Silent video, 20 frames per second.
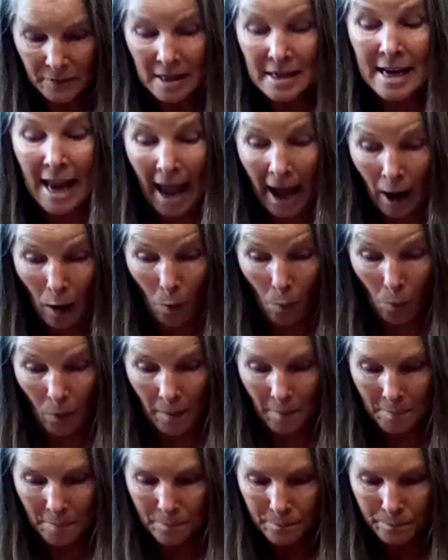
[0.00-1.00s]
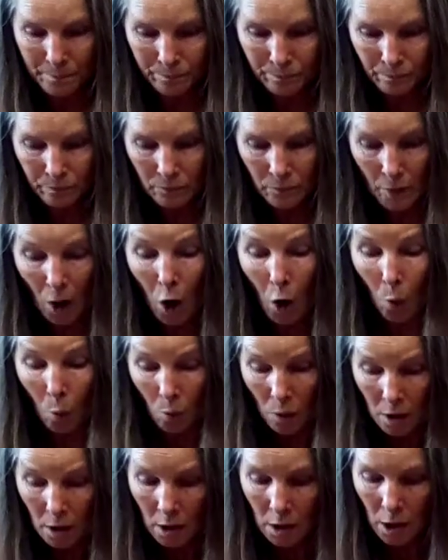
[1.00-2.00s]
now.
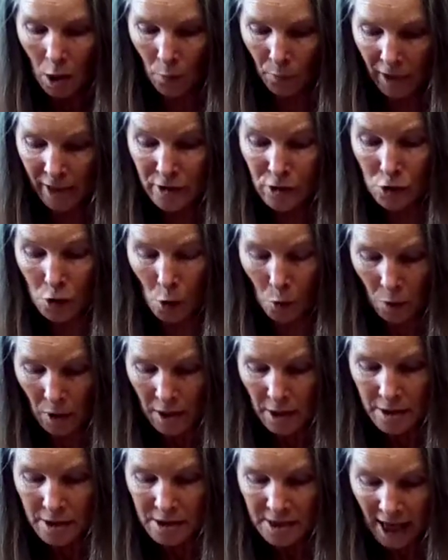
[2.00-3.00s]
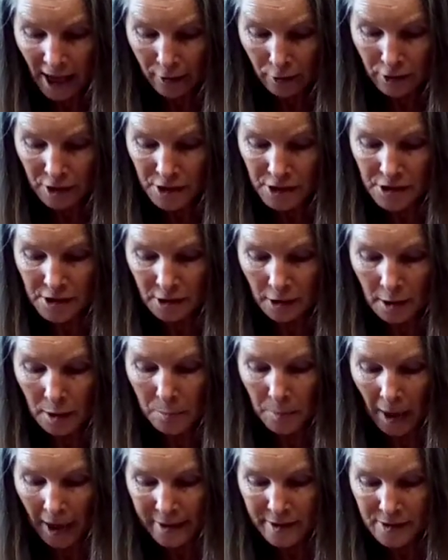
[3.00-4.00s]
Oh, okay, so Saturn is still
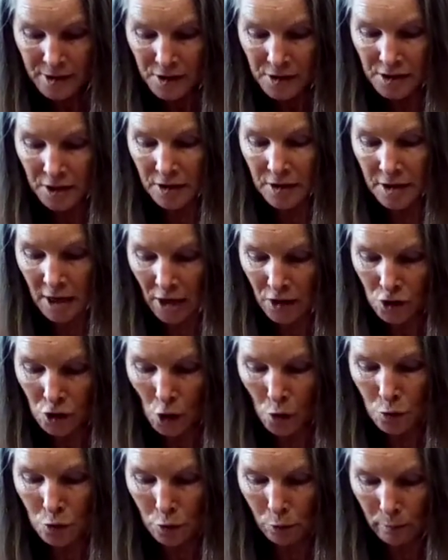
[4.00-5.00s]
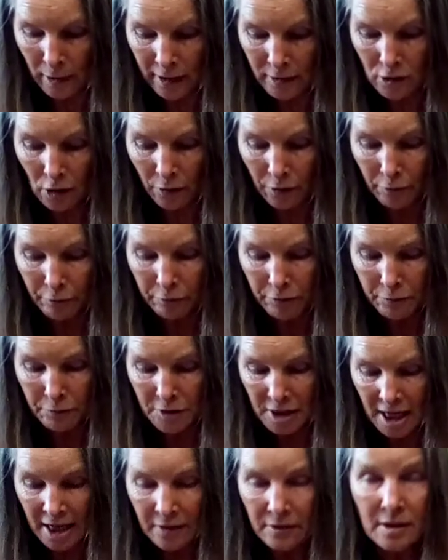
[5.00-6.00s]
in Pisces. It does go direct on the
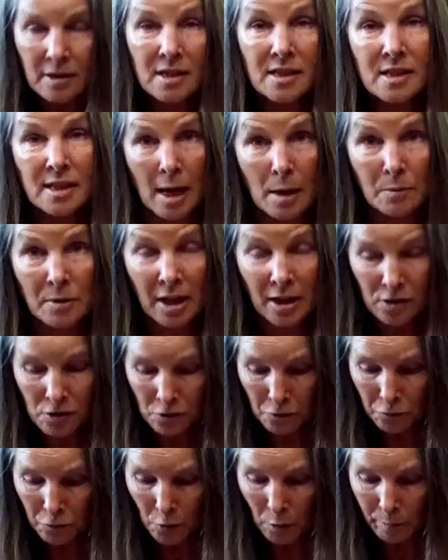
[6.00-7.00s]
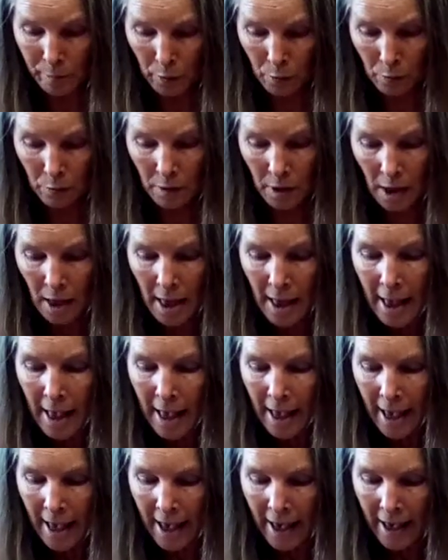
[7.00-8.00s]
15th, the same day as the full moon.
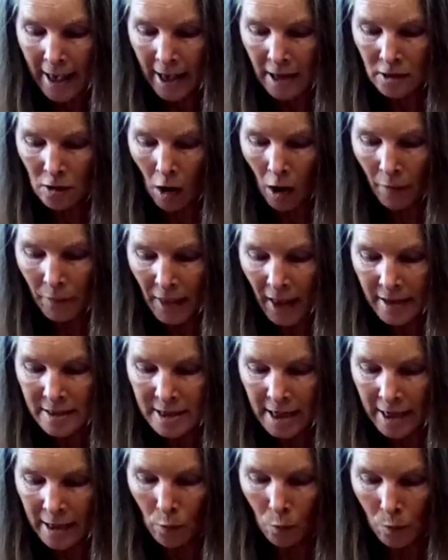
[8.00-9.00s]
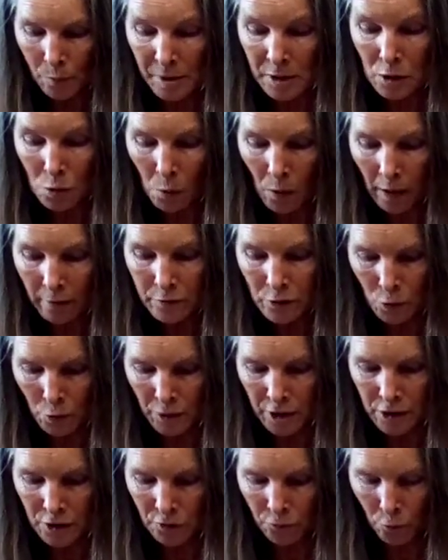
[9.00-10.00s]
And on that day, it will be 12
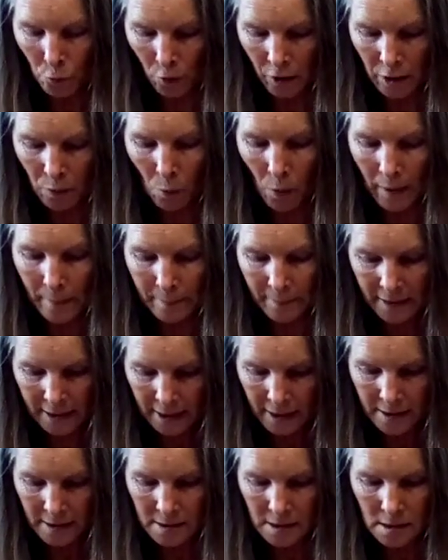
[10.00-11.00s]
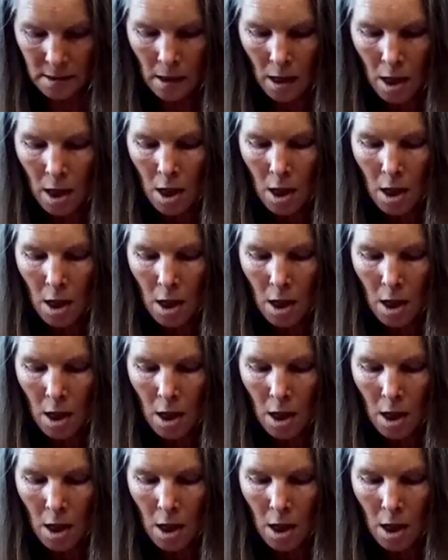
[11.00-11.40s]
degrees, 41 minutes.